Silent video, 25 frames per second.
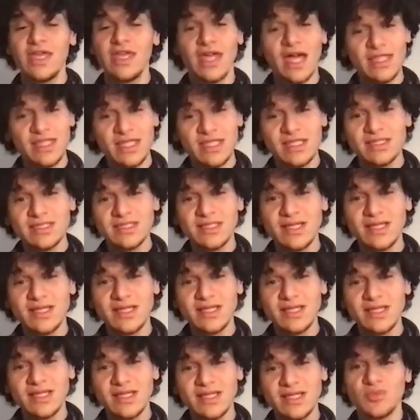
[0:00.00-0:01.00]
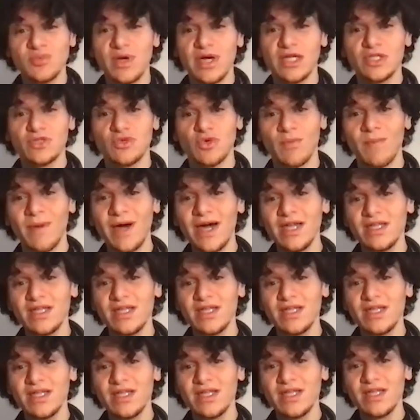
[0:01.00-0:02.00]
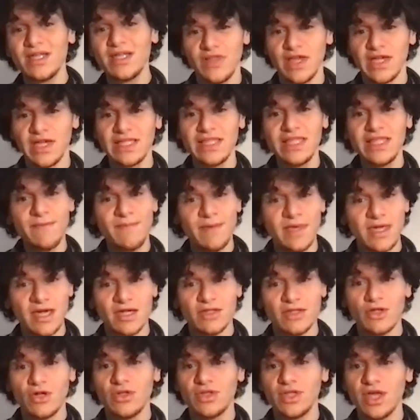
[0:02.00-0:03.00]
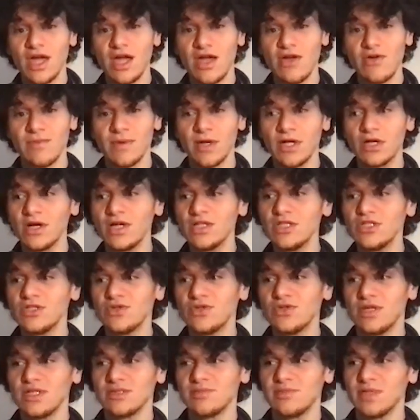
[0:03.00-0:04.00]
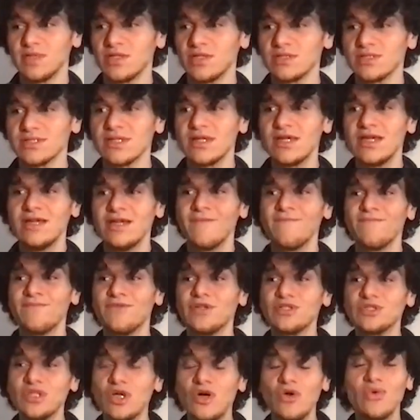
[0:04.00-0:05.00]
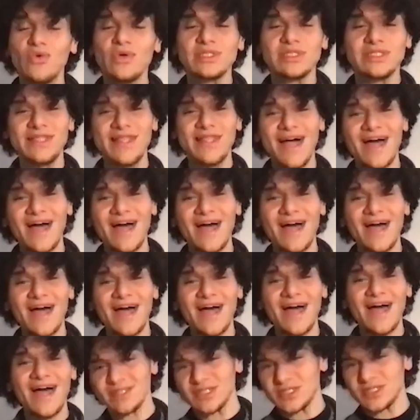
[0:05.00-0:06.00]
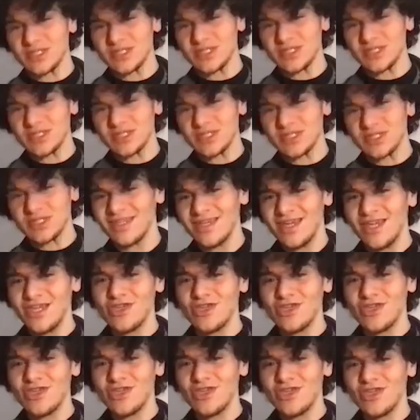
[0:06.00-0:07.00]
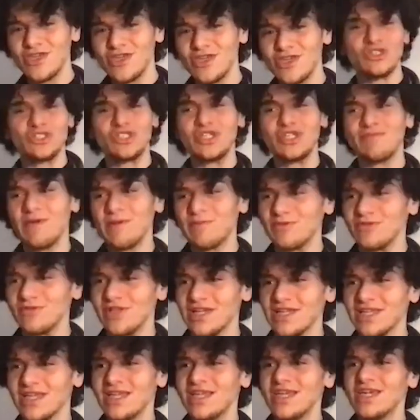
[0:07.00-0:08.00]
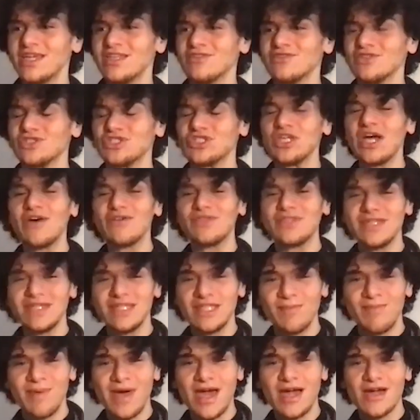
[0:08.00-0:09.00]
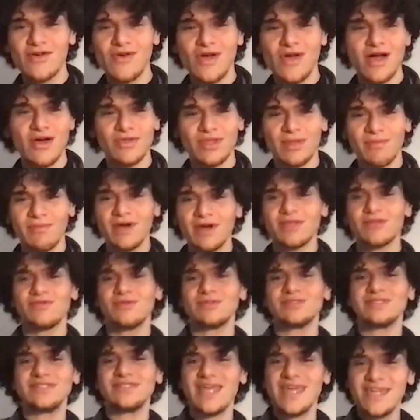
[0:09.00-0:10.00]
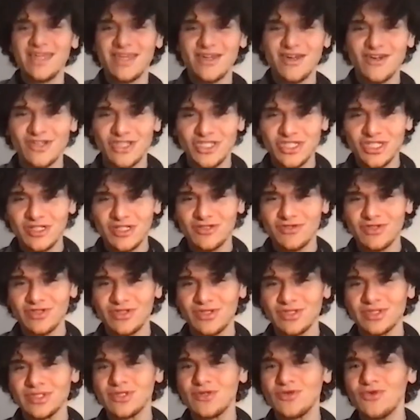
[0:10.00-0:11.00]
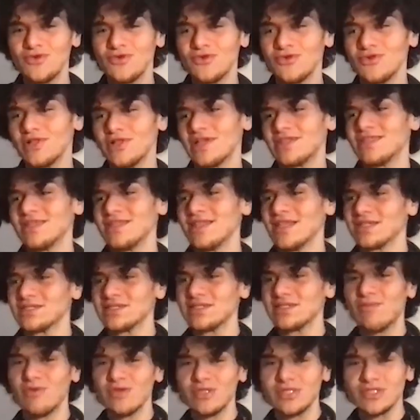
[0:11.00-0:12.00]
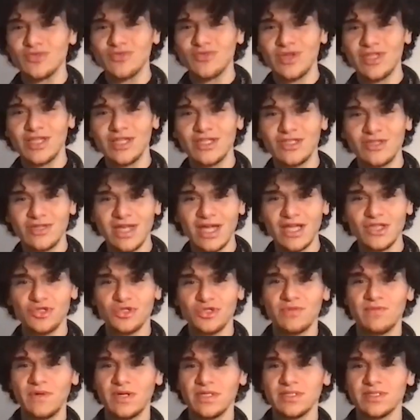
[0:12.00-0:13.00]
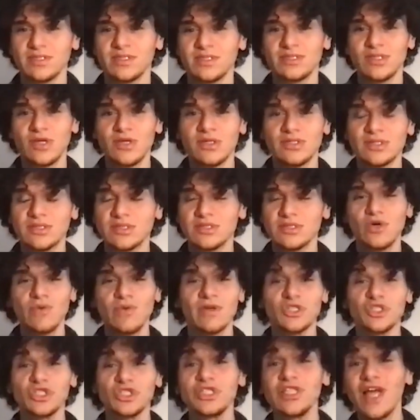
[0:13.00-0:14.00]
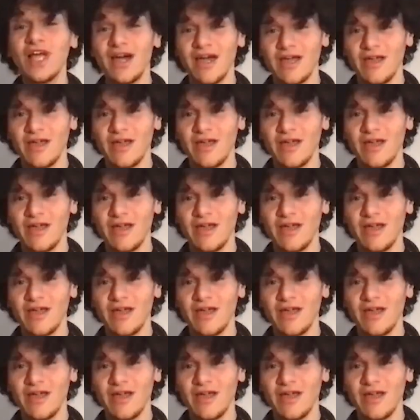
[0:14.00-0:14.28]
And in the sense, that's why it reminds me of like Libya and all the Arabic countries, because there's always life in the street. You always hear shit, people like shouting in the background. The mother is taking her children to school. Like someone is running to catch the bus. It's so much life.